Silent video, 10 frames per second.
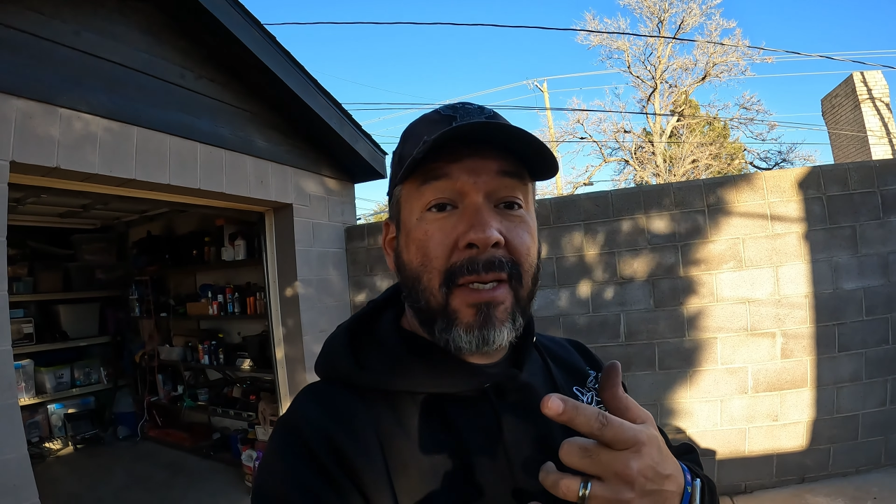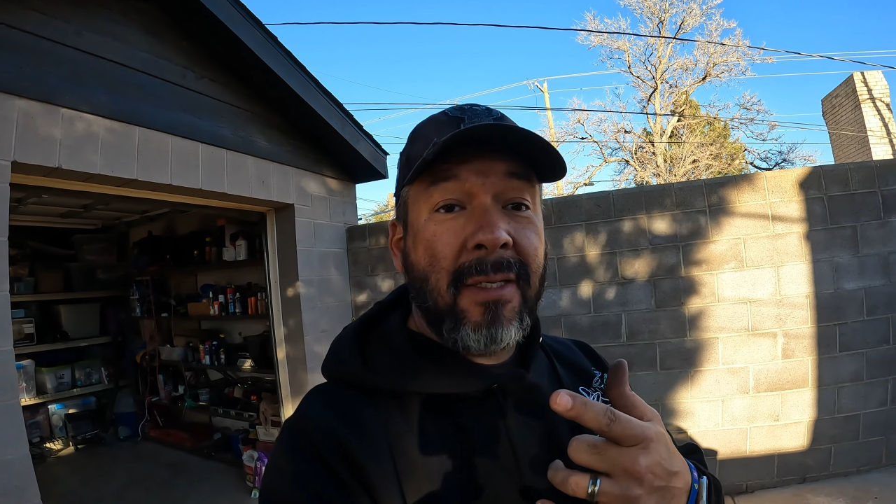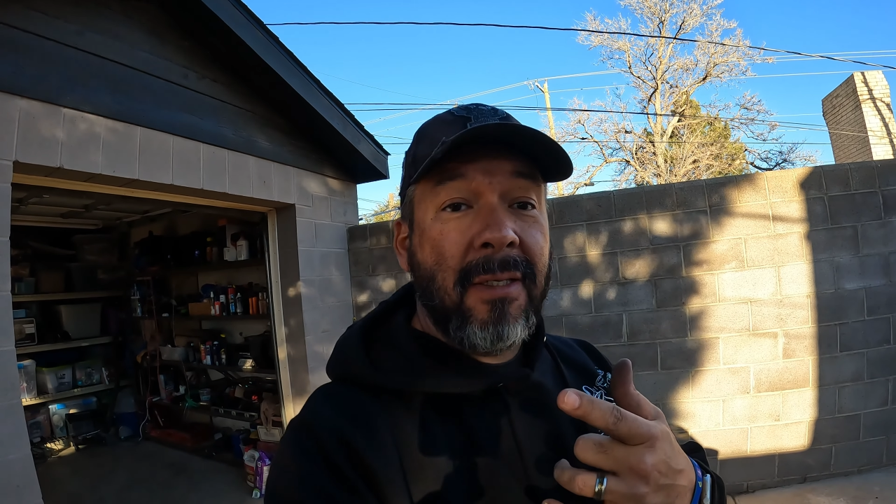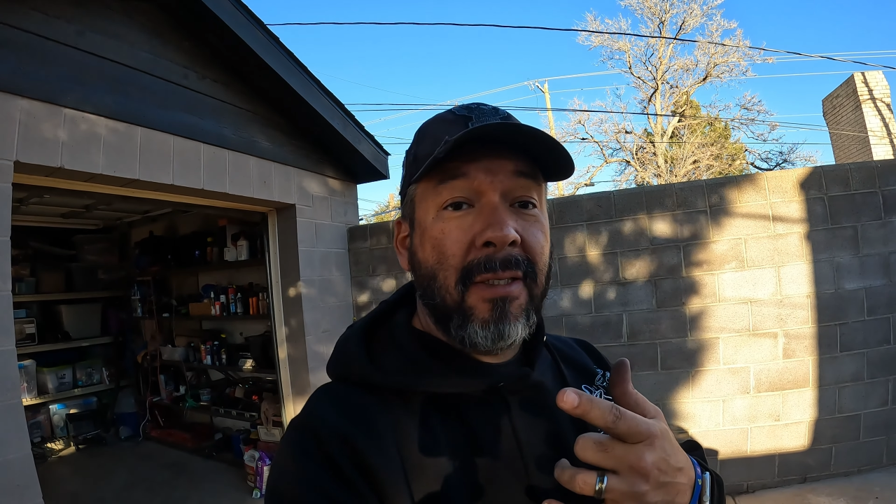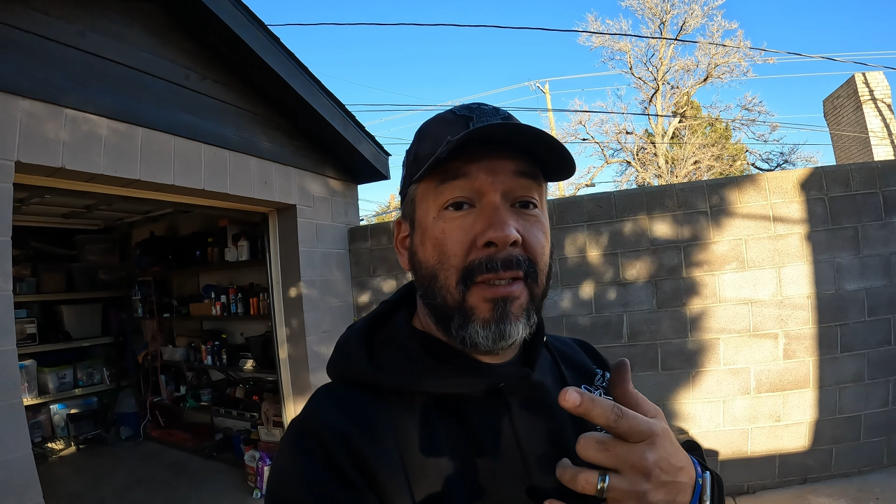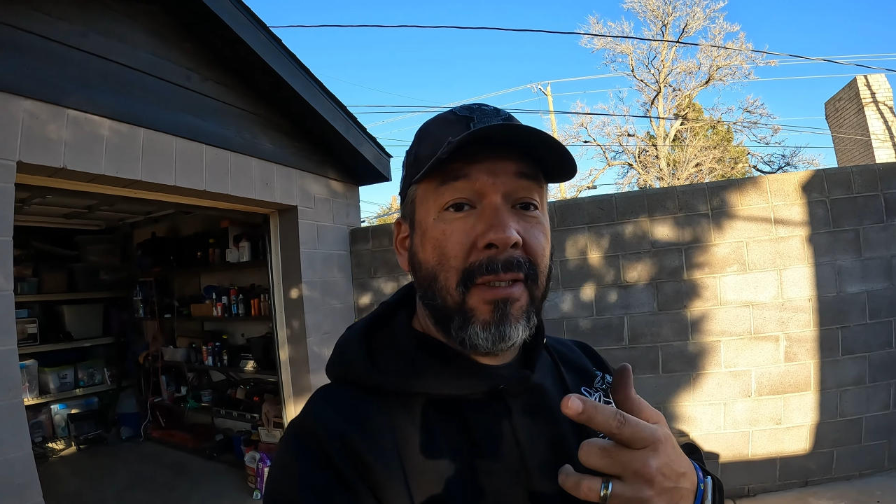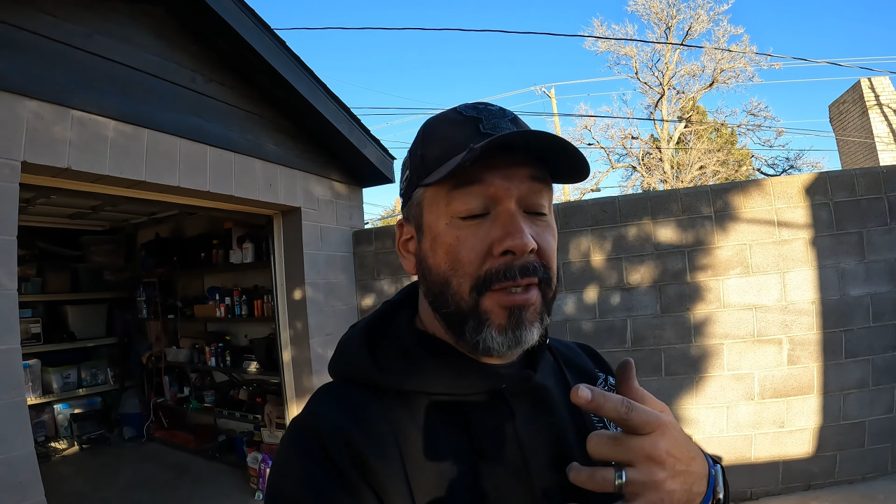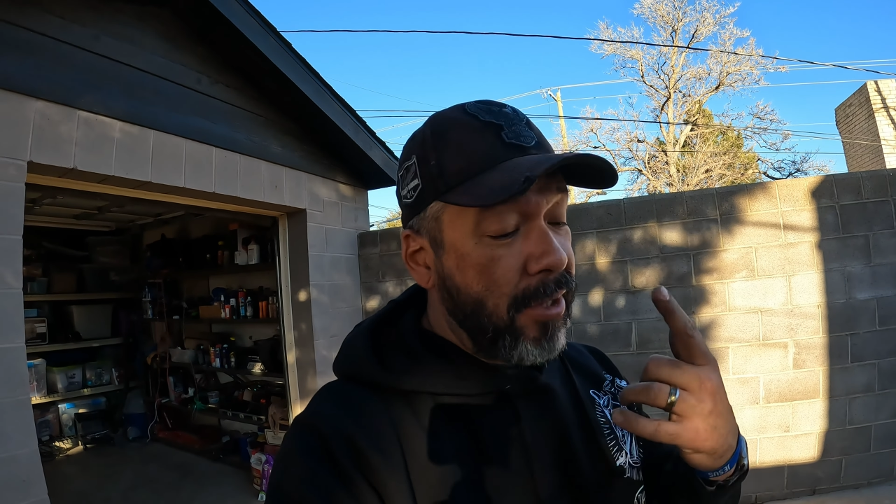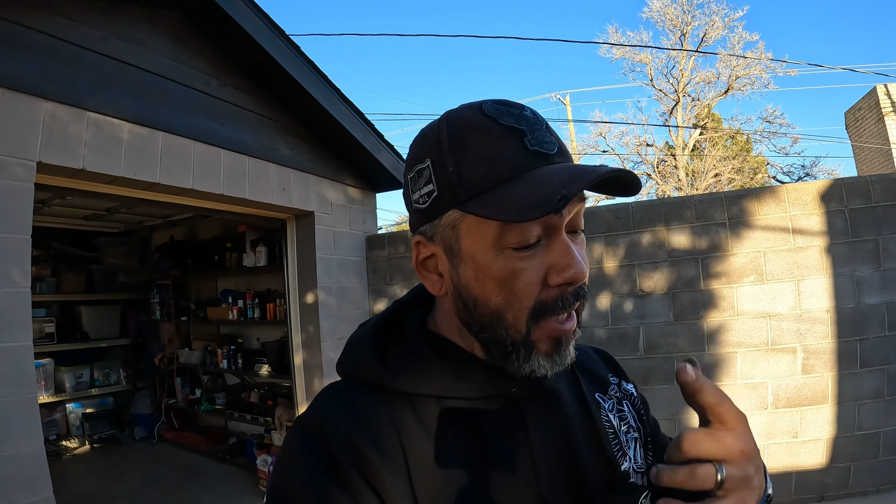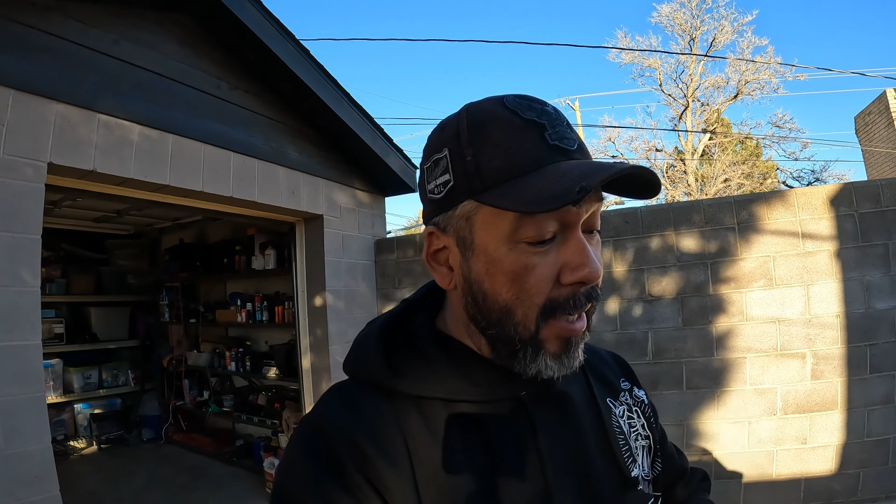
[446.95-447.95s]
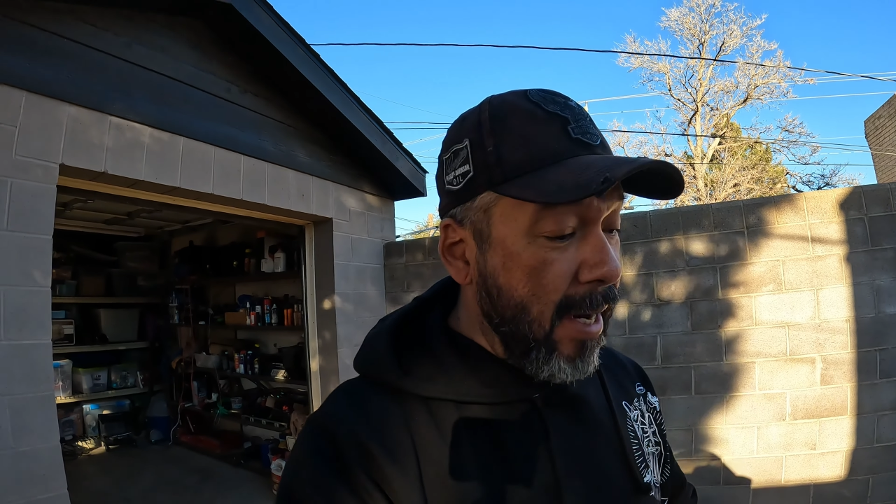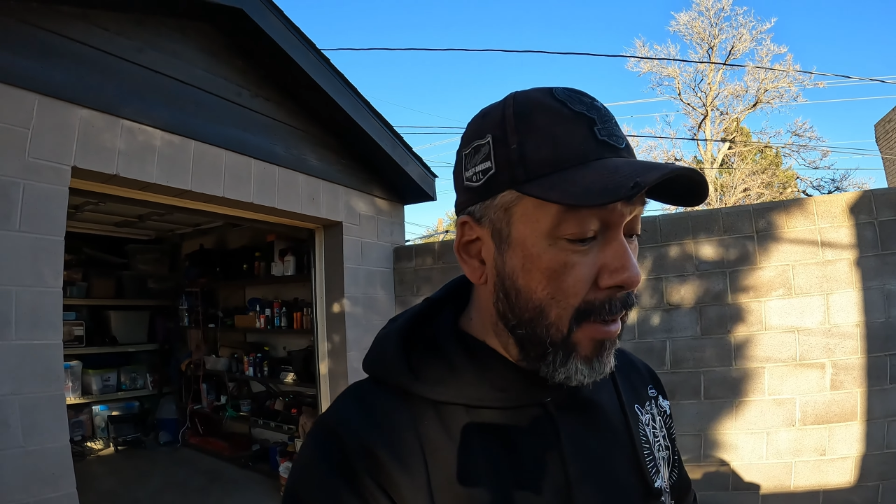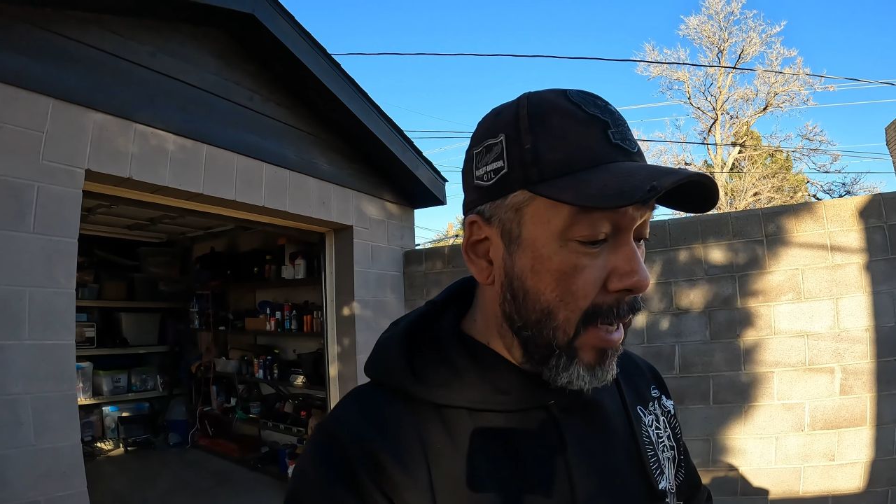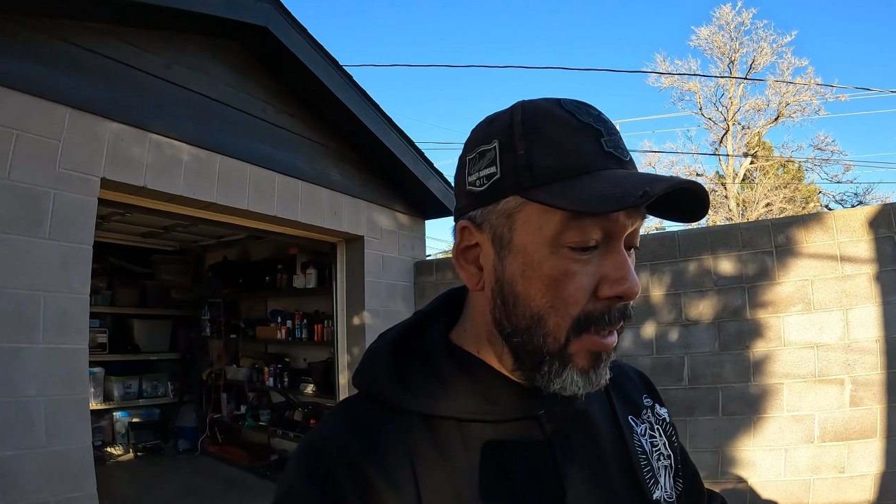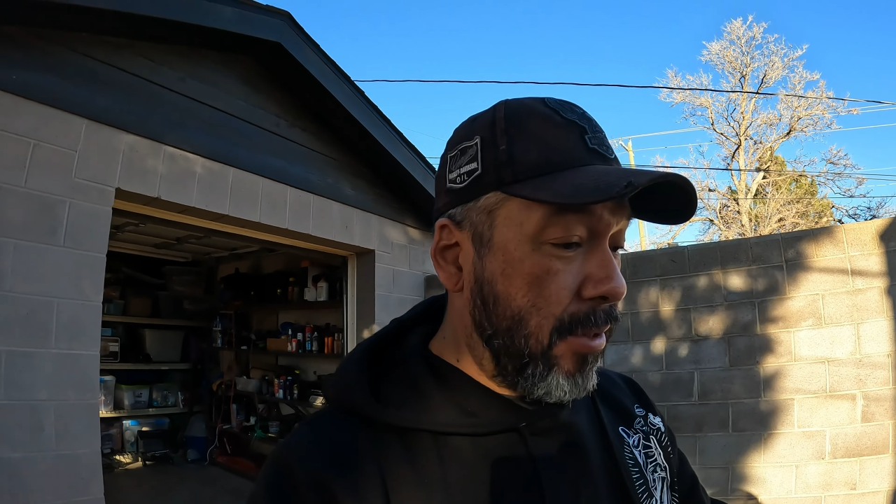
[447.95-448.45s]
it? Let's check it
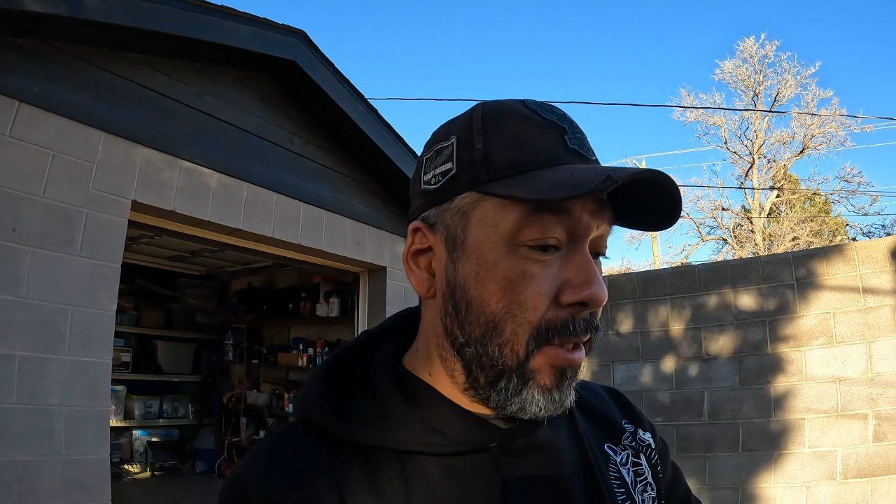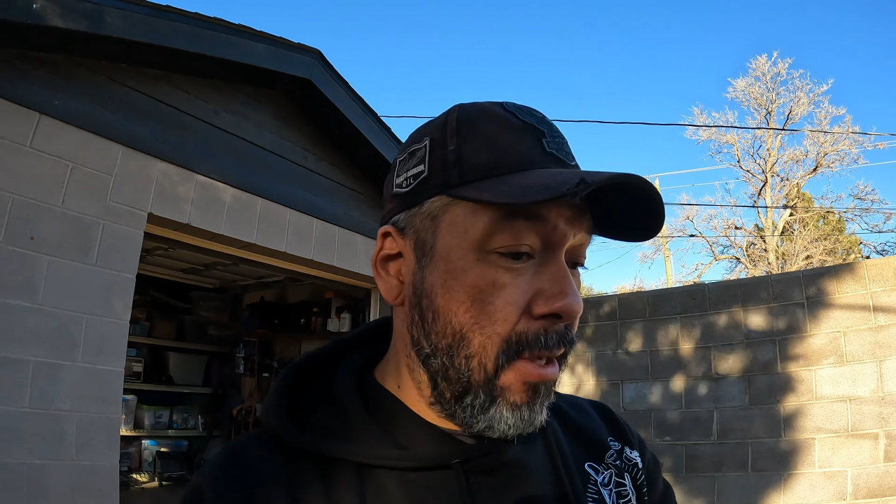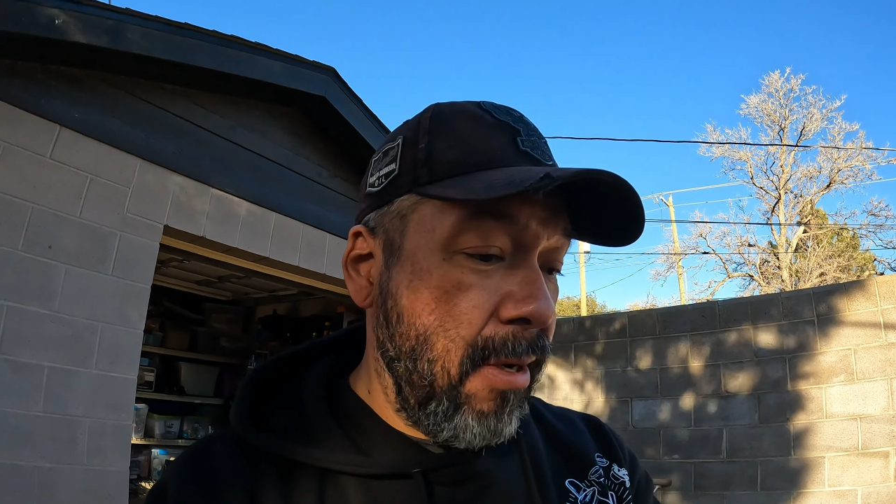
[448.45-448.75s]
out, guys.